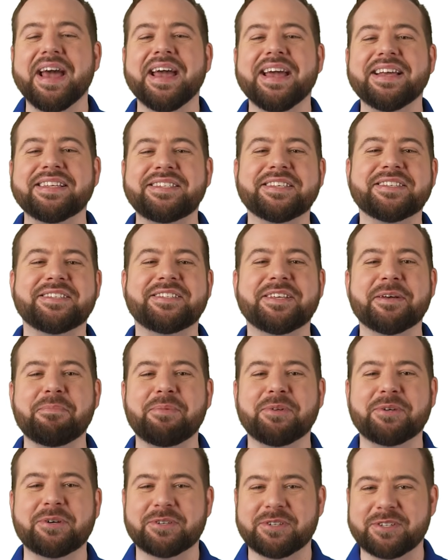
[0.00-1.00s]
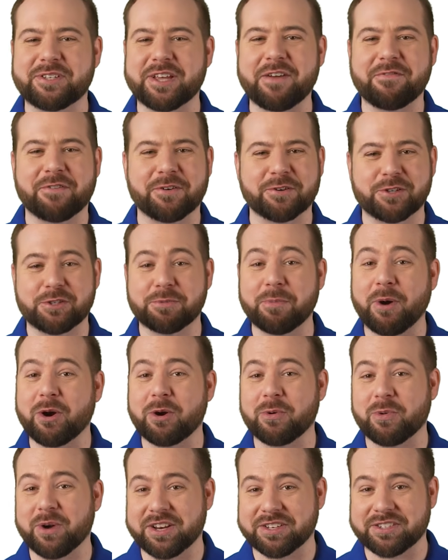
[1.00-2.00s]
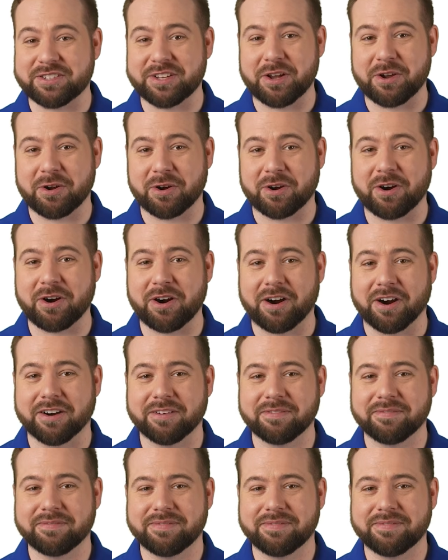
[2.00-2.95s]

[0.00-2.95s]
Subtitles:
It's the simpler, safer, smarter way to sell your car.